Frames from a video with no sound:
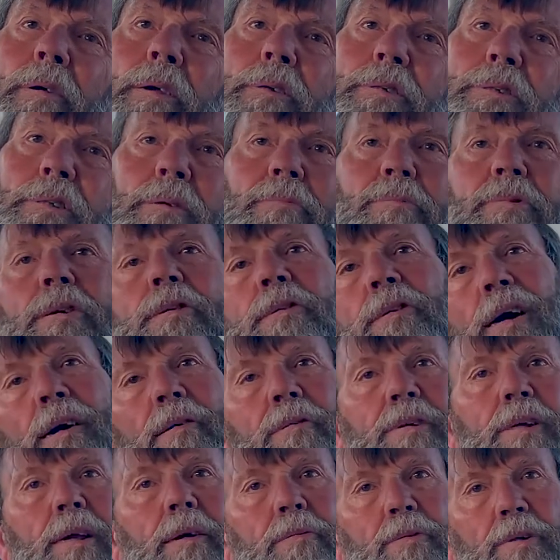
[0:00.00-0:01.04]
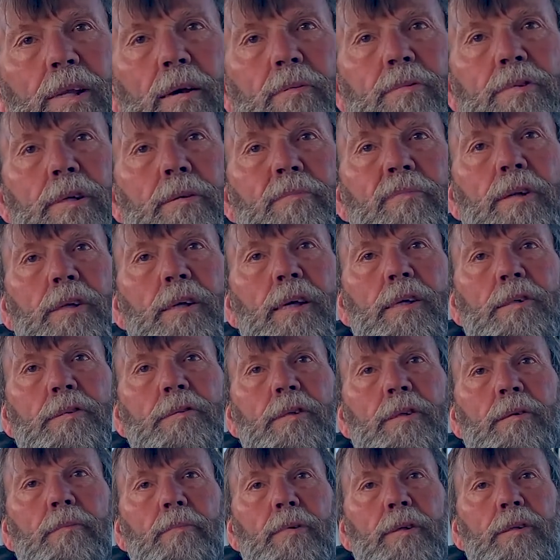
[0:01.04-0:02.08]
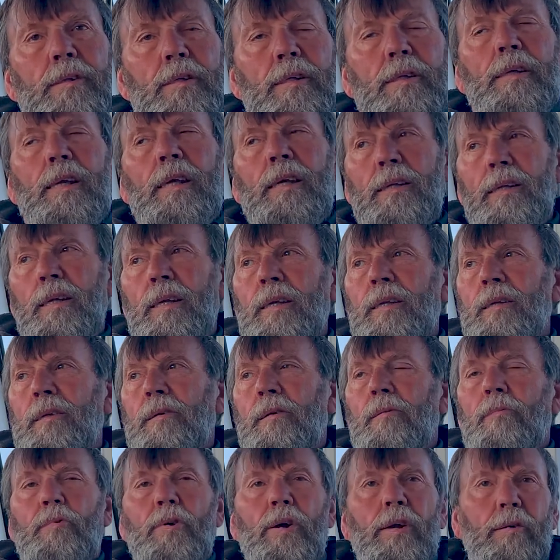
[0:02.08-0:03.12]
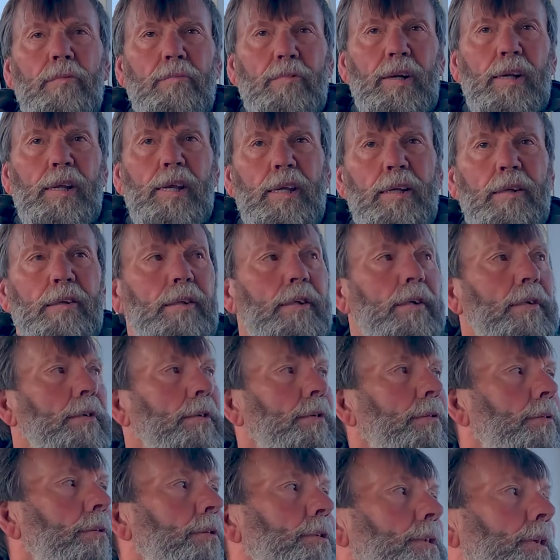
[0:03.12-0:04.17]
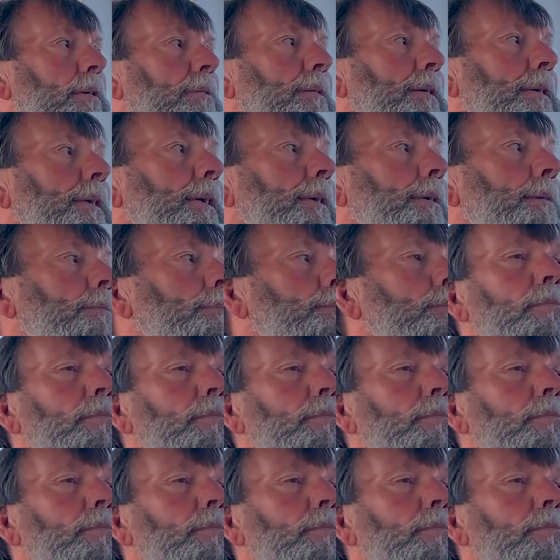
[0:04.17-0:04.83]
Sometimes you always have to talk to somebody else, right? But in a working relationship, you know, stuff like that.